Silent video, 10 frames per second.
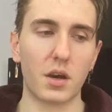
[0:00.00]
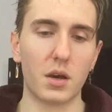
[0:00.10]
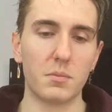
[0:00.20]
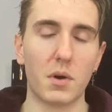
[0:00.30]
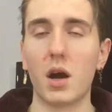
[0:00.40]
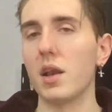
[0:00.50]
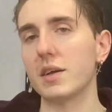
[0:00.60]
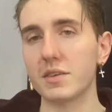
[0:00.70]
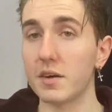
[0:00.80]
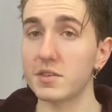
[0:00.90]
I
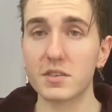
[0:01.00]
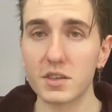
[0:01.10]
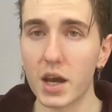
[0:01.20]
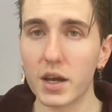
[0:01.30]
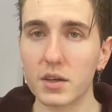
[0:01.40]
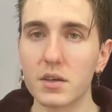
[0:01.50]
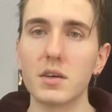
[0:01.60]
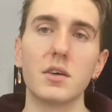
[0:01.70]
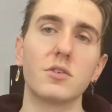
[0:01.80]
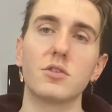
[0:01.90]
like to have a snack.
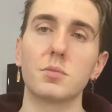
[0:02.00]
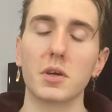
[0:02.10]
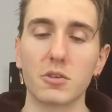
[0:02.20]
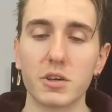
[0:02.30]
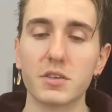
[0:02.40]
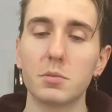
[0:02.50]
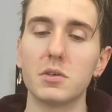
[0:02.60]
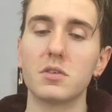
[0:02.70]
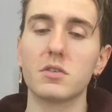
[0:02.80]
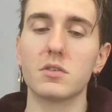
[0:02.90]
It's just been
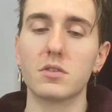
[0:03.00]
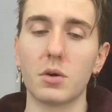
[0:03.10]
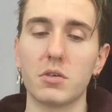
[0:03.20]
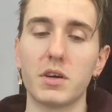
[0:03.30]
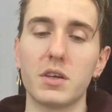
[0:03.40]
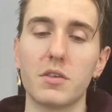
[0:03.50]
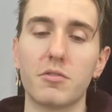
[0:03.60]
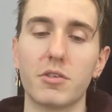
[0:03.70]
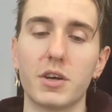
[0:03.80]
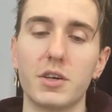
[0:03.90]
Christmas, so I raided the
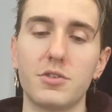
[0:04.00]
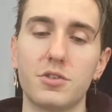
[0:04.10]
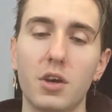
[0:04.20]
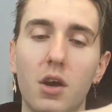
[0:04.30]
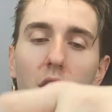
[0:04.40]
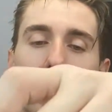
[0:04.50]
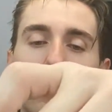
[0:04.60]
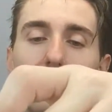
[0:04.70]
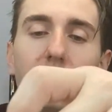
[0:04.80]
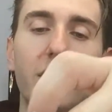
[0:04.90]
fridge.
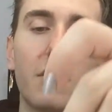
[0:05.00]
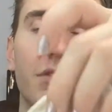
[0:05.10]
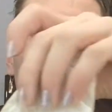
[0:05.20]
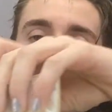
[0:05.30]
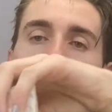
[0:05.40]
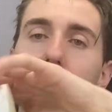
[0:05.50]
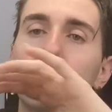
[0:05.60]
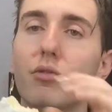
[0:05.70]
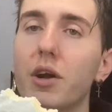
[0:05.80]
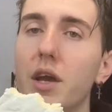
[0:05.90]
Got this lovely wheel
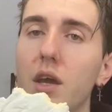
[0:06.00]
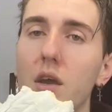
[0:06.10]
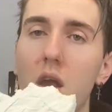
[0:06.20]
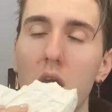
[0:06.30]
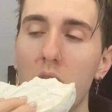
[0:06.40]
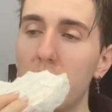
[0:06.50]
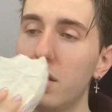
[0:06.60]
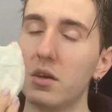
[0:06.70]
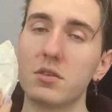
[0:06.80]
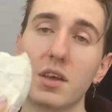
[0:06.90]
of brie.
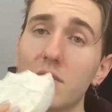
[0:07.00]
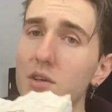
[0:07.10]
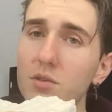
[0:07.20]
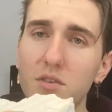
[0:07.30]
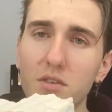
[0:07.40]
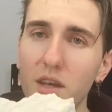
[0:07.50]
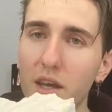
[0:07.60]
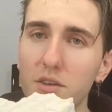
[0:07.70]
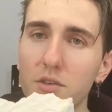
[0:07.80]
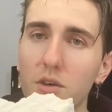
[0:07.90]
Just have a little snack
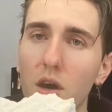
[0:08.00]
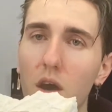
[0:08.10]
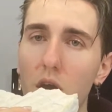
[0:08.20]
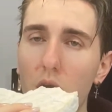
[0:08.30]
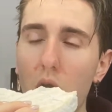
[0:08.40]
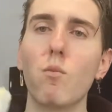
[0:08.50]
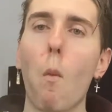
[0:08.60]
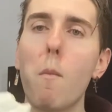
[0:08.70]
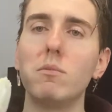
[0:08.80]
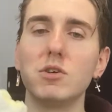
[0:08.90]
as you go.
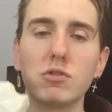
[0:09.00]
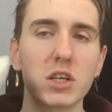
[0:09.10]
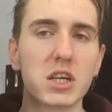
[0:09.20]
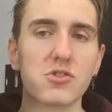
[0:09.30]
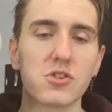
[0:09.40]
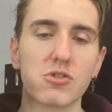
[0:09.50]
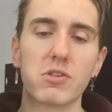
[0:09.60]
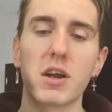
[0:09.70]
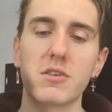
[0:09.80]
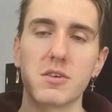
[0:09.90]
It really gets the
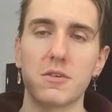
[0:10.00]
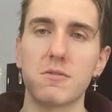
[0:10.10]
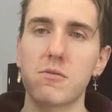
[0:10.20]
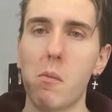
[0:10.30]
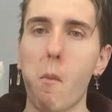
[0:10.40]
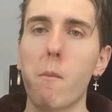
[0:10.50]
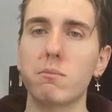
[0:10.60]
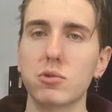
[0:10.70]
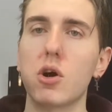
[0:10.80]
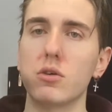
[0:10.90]
creative
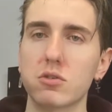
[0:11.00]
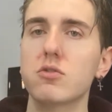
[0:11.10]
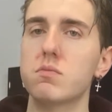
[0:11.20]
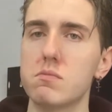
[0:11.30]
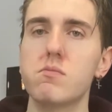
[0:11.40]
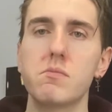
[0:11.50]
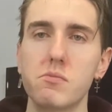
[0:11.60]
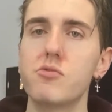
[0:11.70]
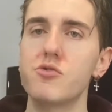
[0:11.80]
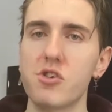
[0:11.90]
cogs
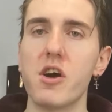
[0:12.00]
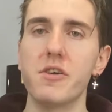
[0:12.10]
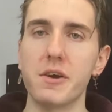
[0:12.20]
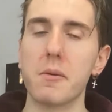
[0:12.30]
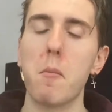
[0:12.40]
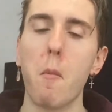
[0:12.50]
turning.